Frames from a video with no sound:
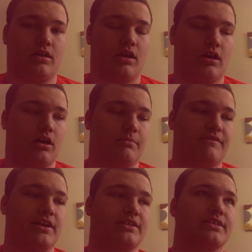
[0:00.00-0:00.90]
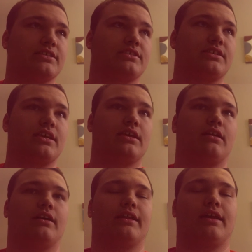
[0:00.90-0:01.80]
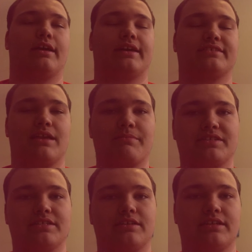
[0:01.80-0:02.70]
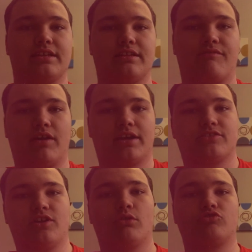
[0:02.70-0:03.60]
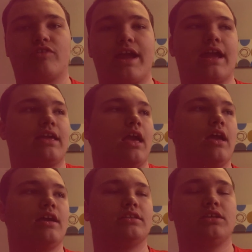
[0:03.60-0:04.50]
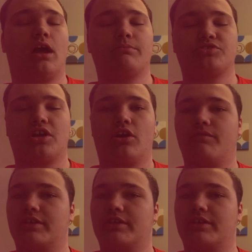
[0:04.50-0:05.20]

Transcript: If you guys didn't see, against Edmonton, he did the fucking toe drag, top shelf.